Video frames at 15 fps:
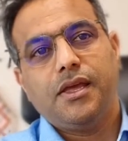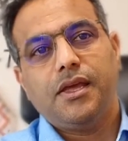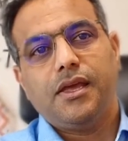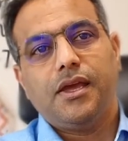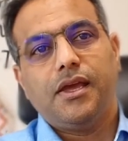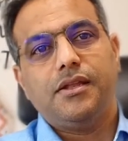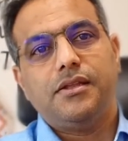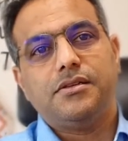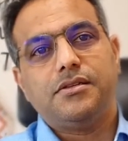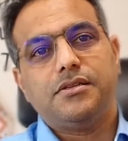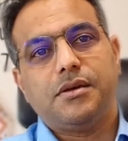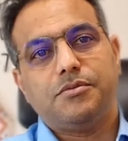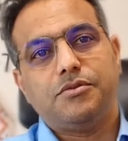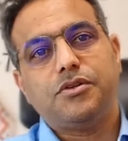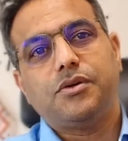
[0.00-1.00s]
And
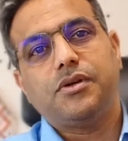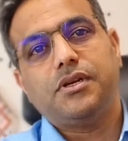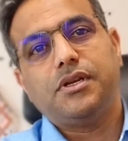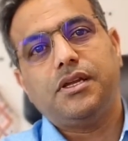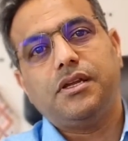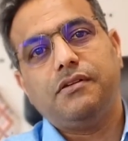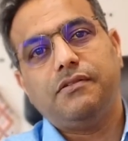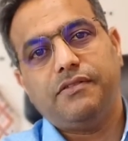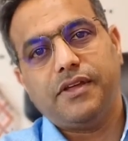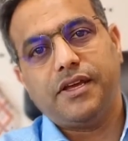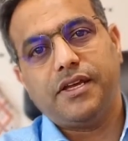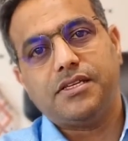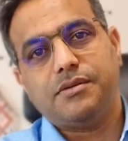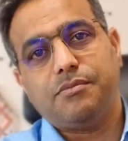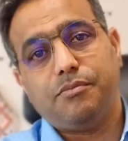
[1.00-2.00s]
subsequently, if there
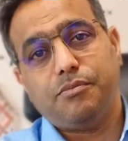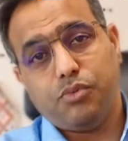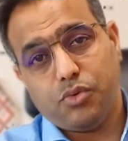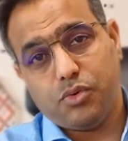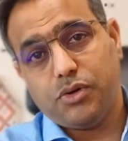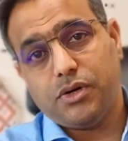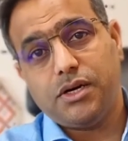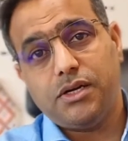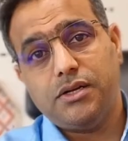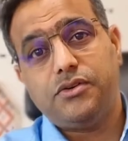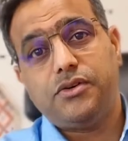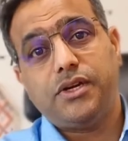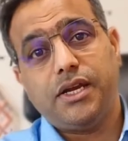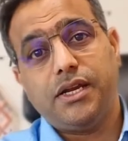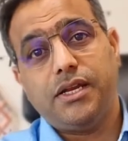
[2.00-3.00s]
is a poor
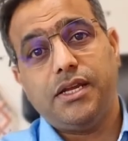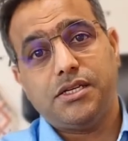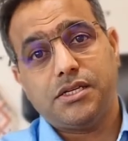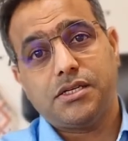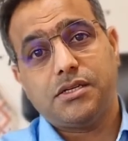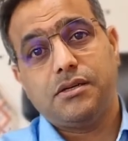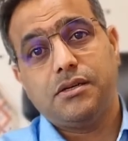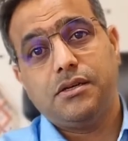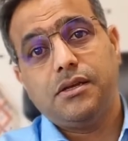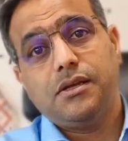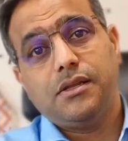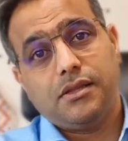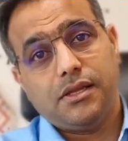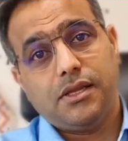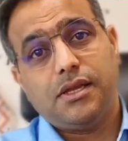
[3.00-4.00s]
drainage,
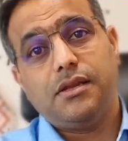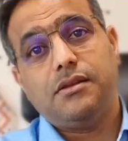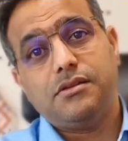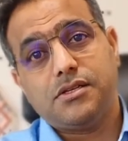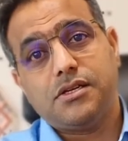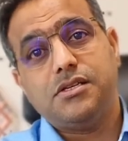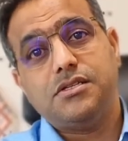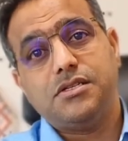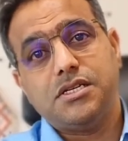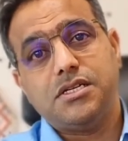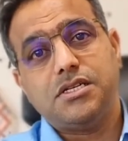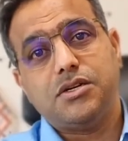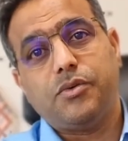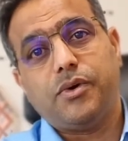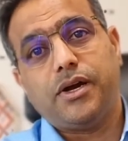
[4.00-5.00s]
then surgery
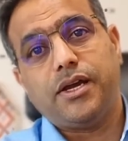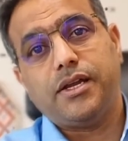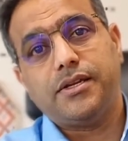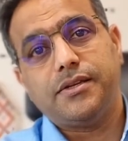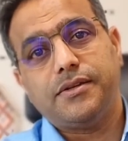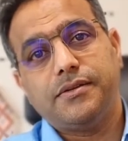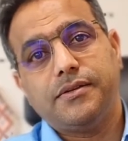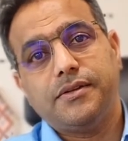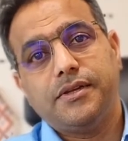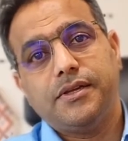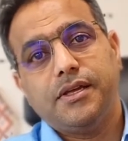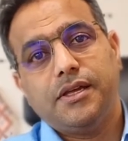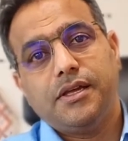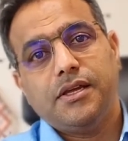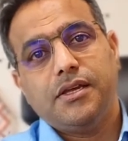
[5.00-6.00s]
is required.
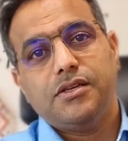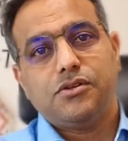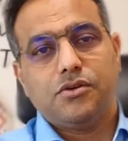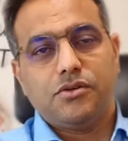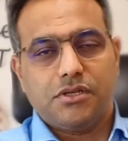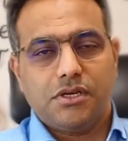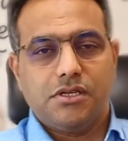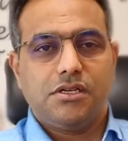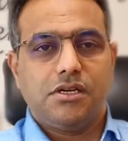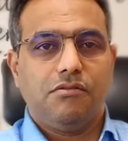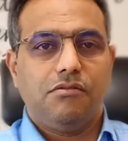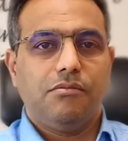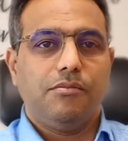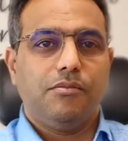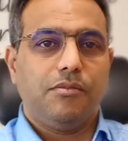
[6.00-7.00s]
So surgery
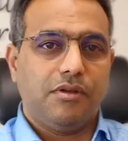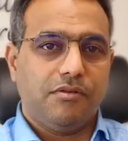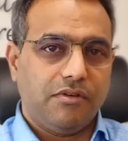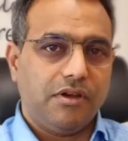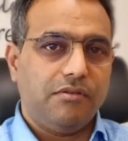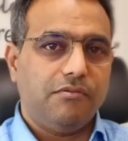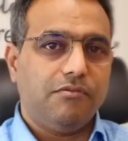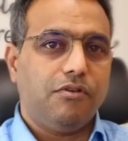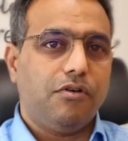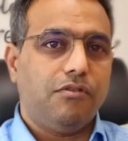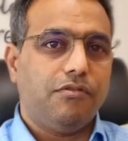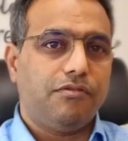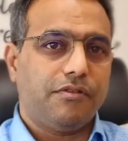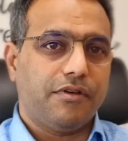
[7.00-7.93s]
would involve